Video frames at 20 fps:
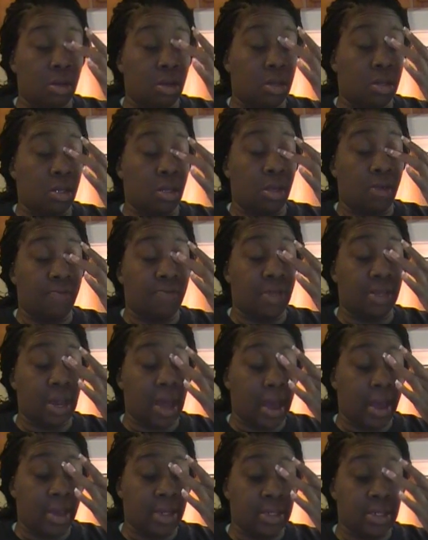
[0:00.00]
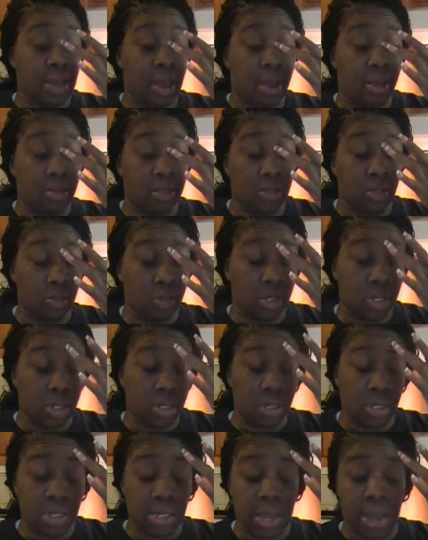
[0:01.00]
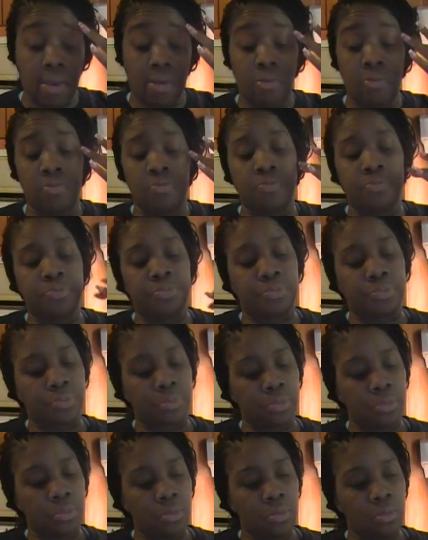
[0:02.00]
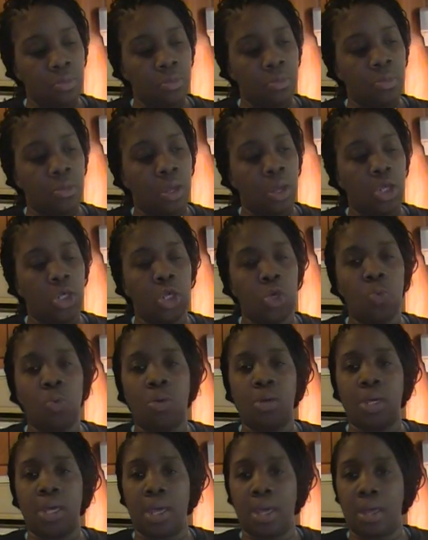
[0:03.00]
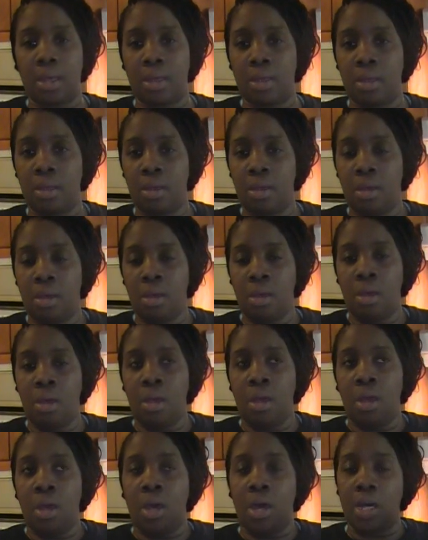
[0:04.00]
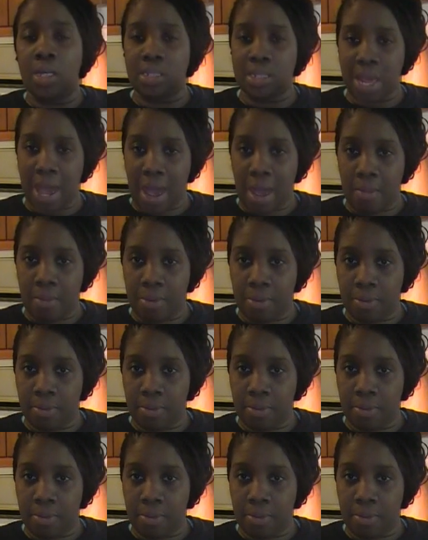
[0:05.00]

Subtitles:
if the lye has not totally cooked out, you will get a zap.